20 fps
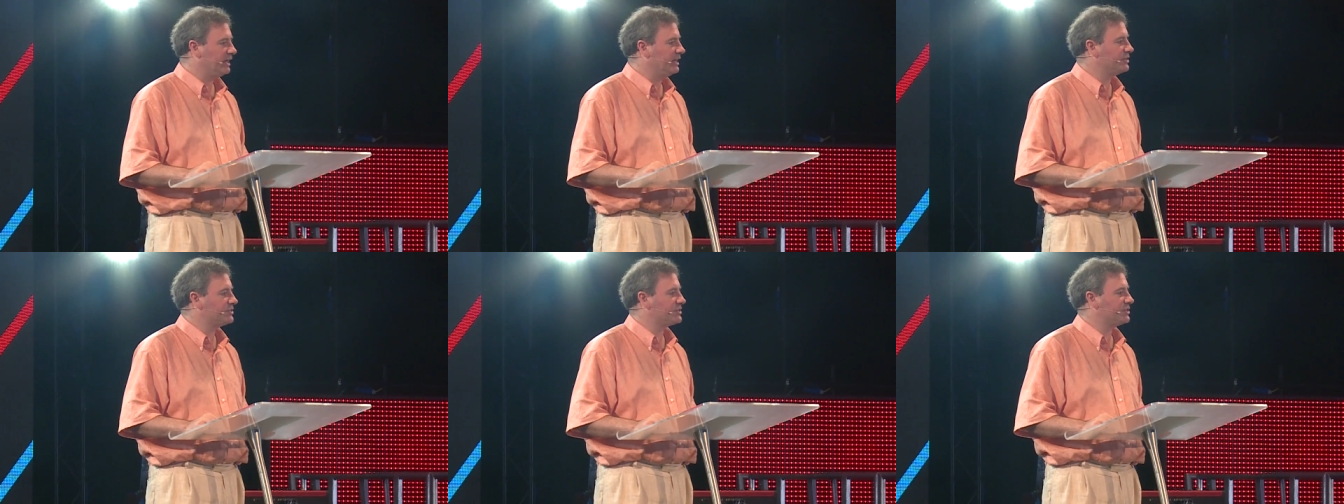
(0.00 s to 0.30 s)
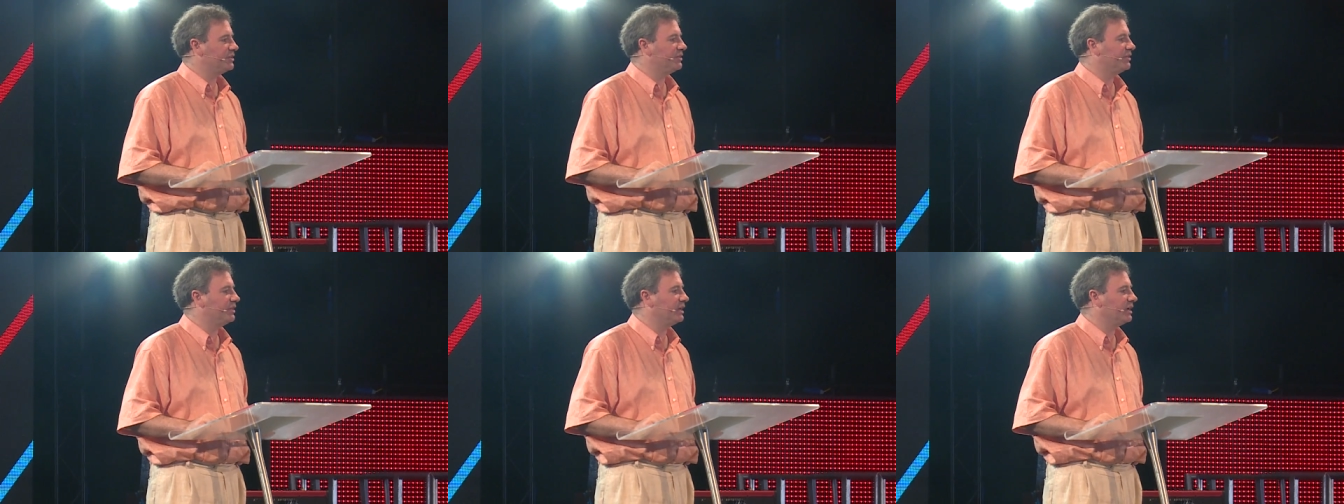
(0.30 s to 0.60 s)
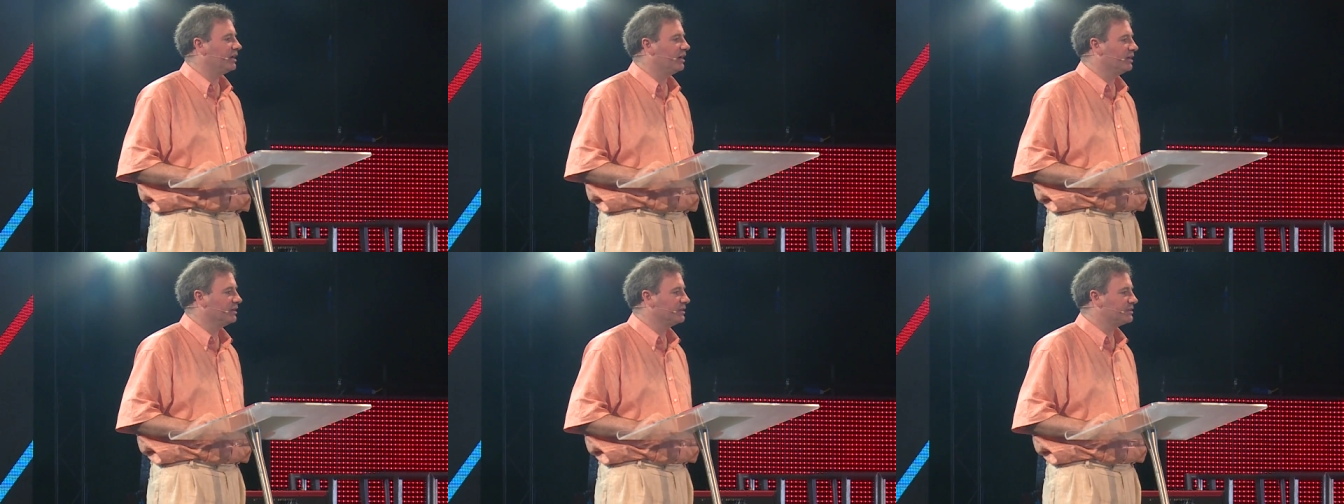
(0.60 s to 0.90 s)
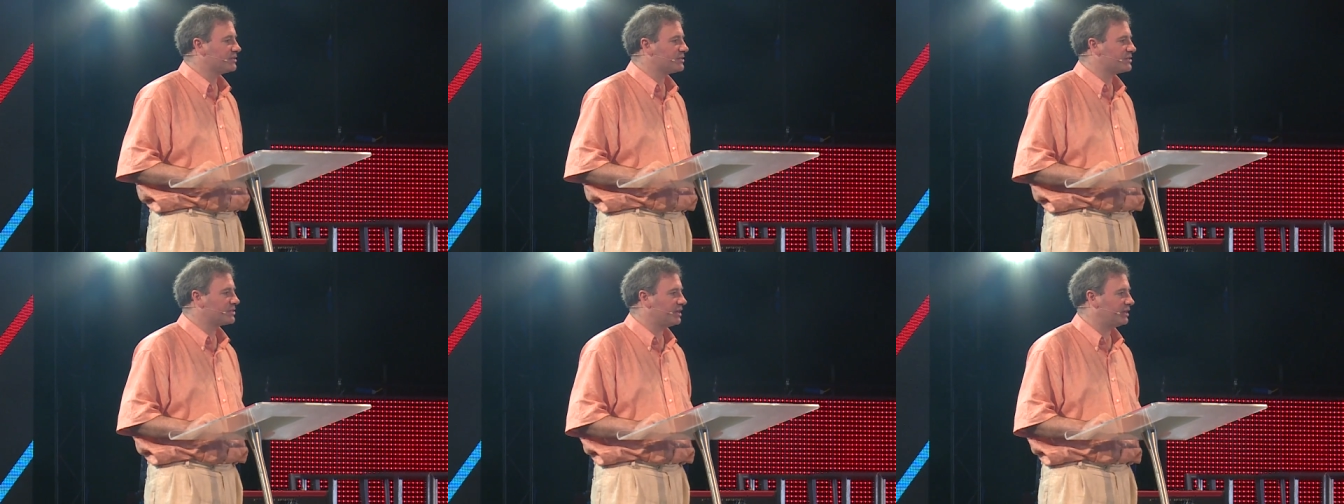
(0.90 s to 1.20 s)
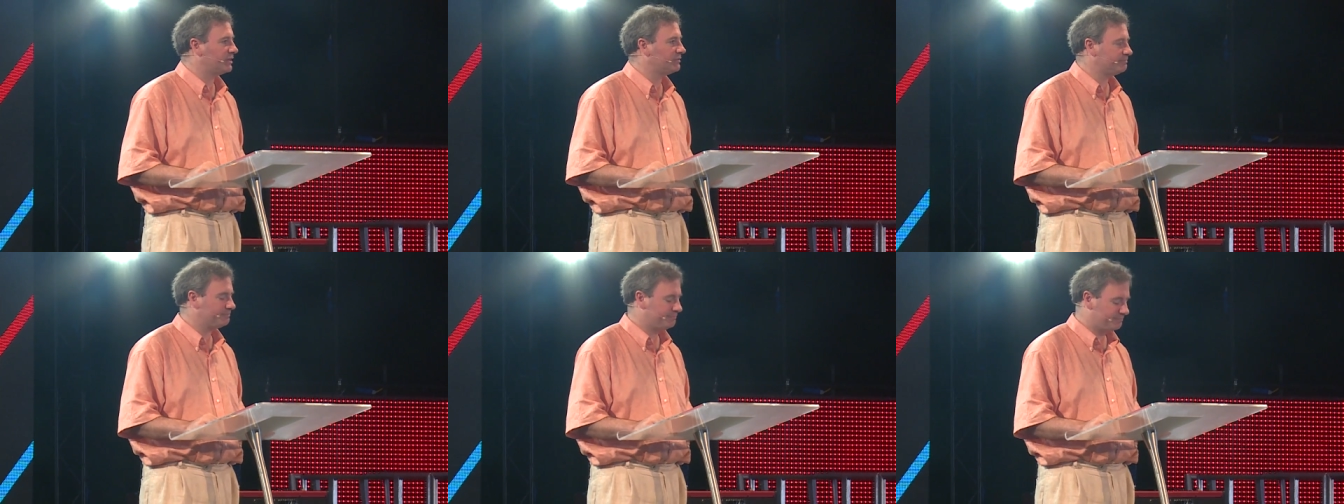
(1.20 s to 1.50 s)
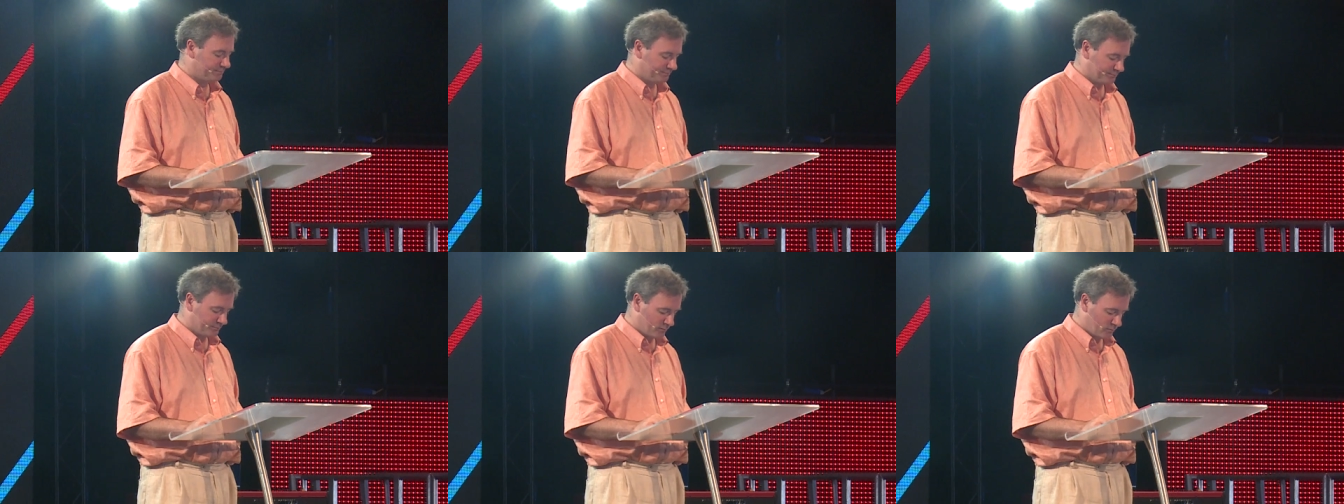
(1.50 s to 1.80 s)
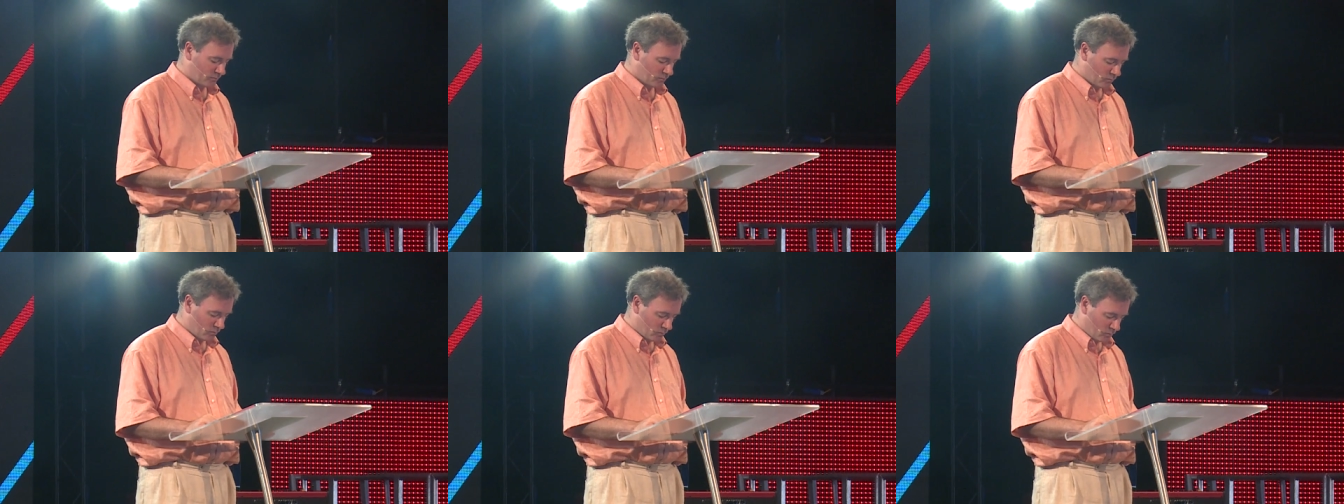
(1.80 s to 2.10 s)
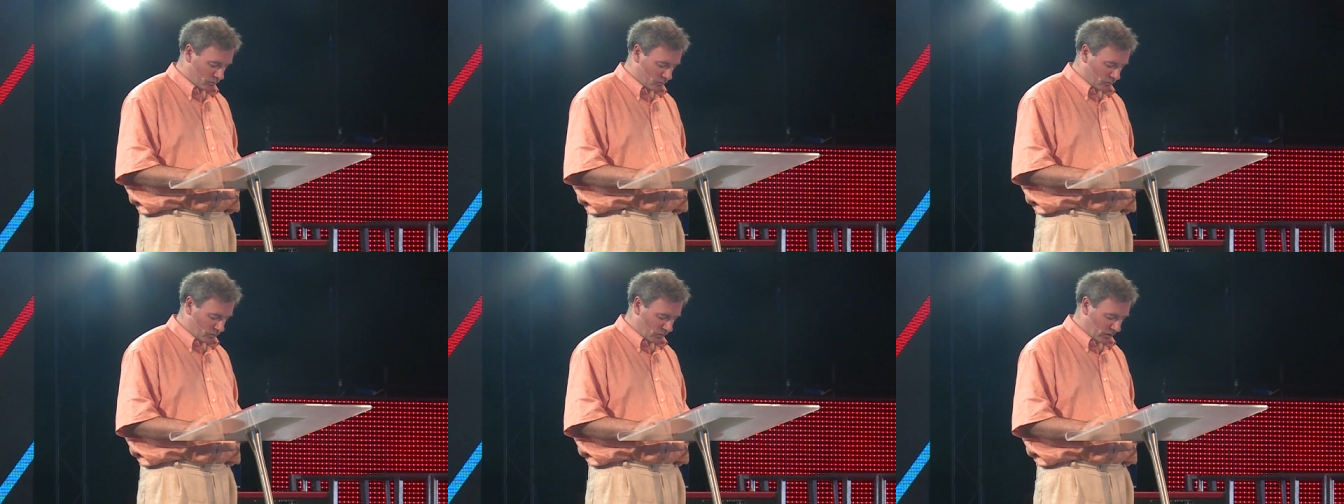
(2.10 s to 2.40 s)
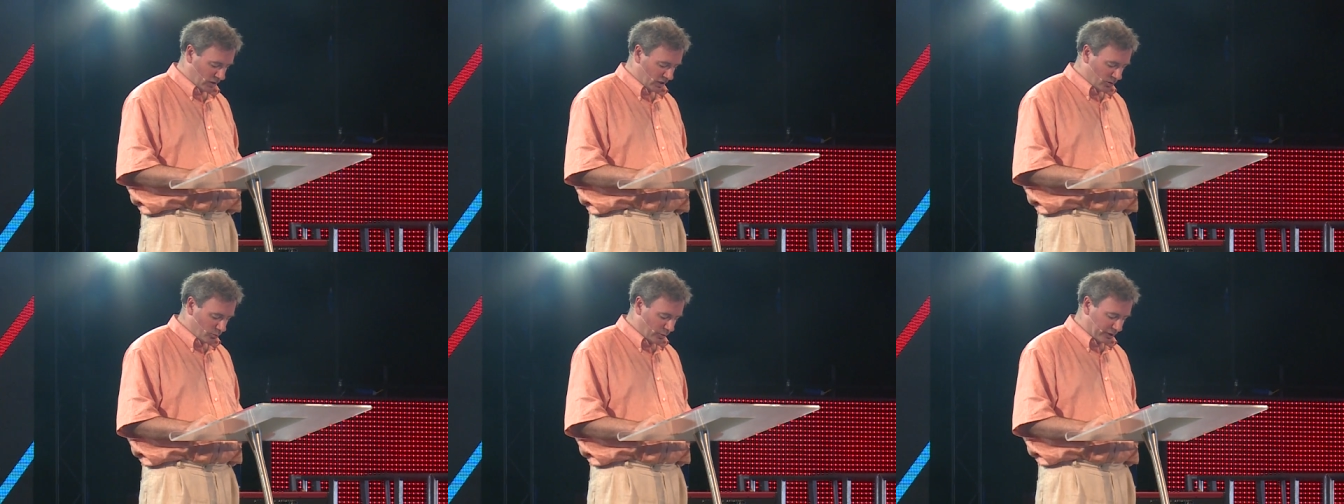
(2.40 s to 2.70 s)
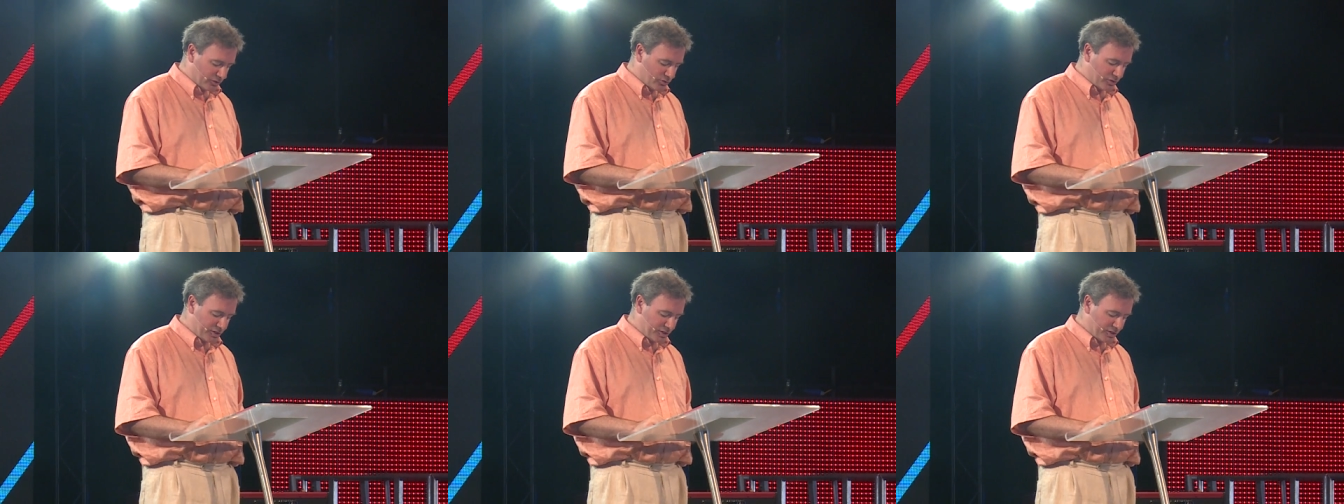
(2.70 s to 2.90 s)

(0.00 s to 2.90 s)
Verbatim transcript: isn't the answer. When